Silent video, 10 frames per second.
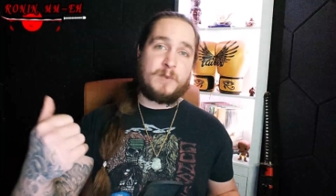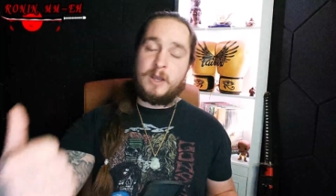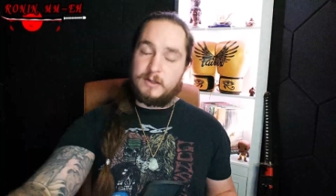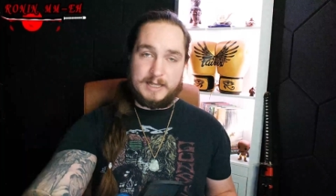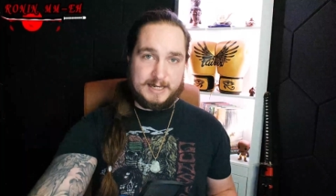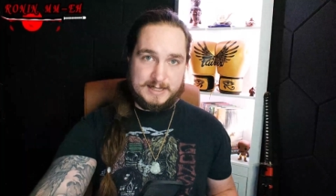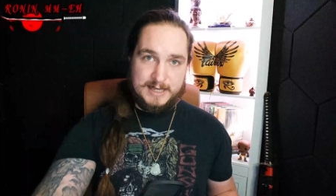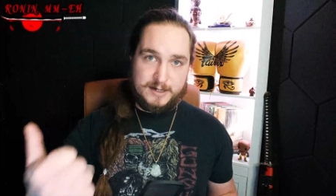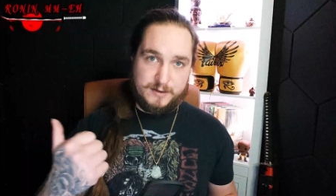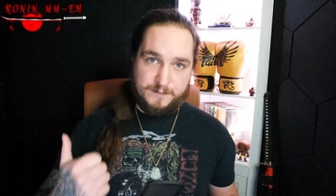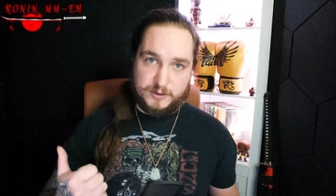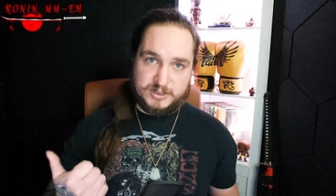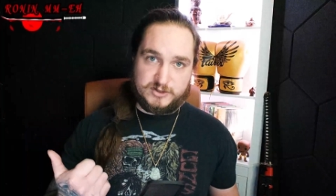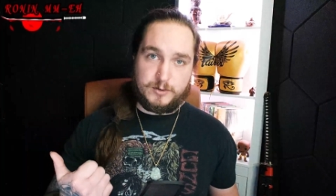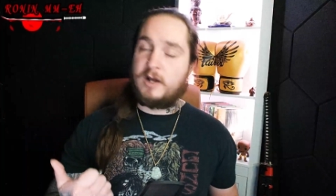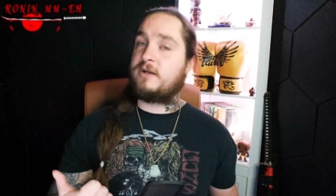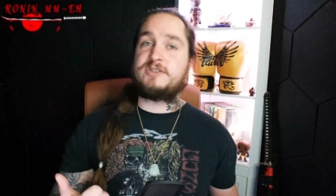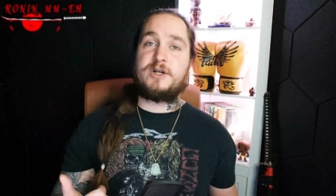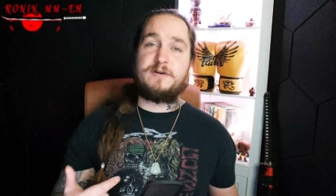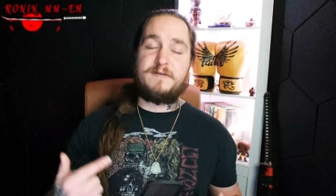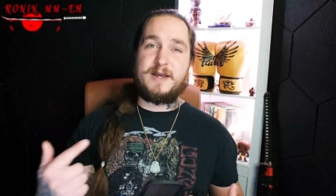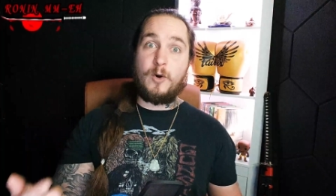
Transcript: like at the end of the first Israel Adesanya fight,